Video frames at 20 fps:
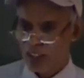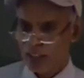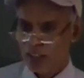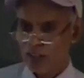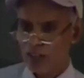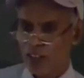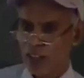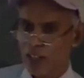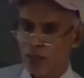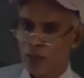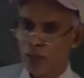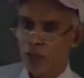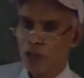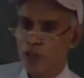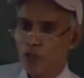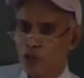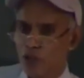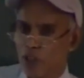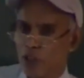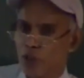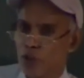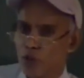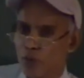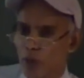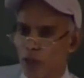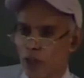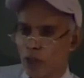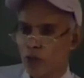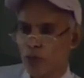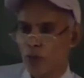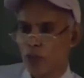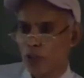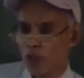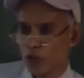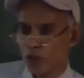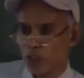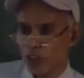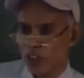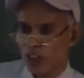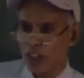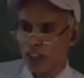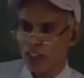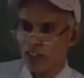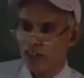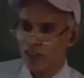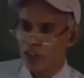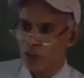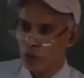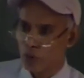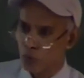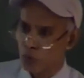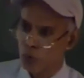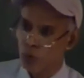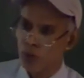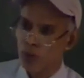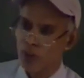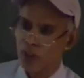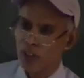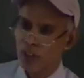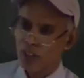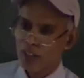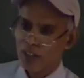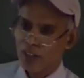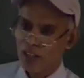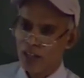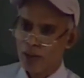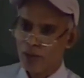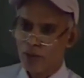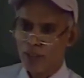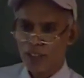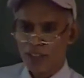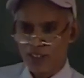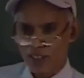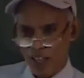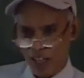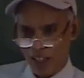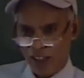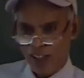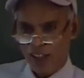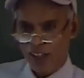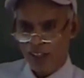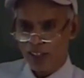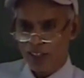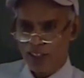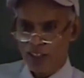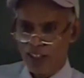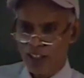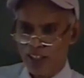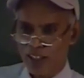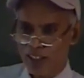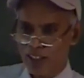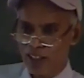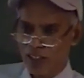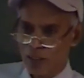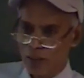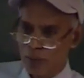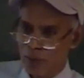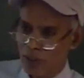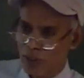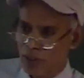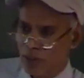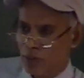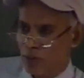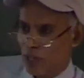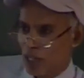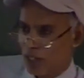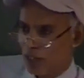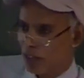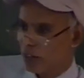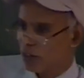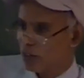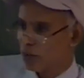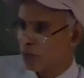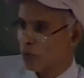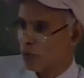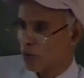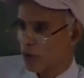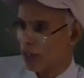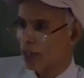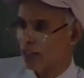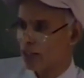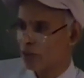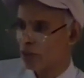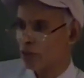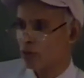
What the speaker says: say if you are using 2 by 2 by 2 integration rule, that will exactly integrate the stiffness matrix, provided